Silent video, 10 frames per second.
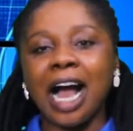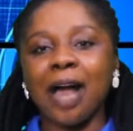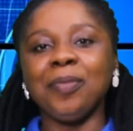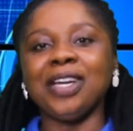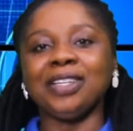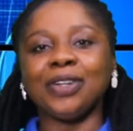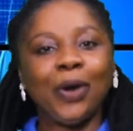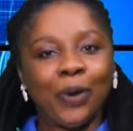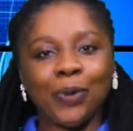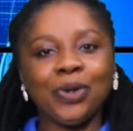I mean,
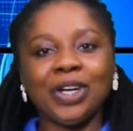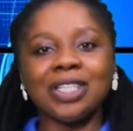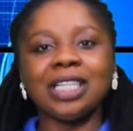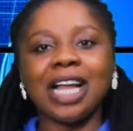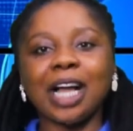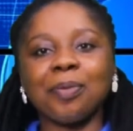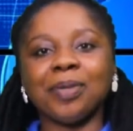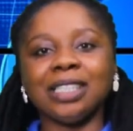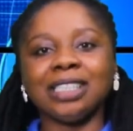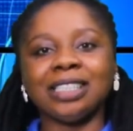who doesn't like
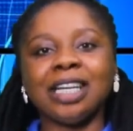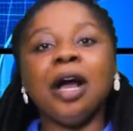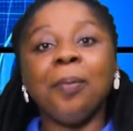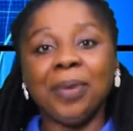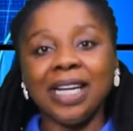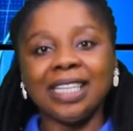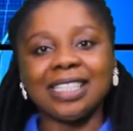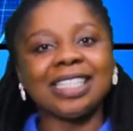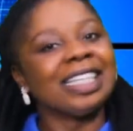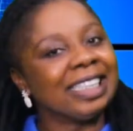money?
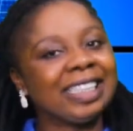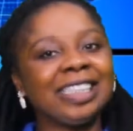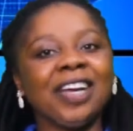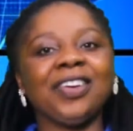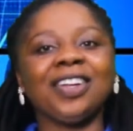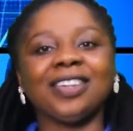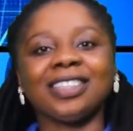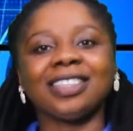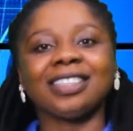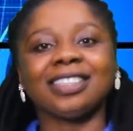Please stay with
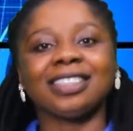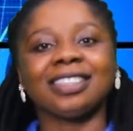us.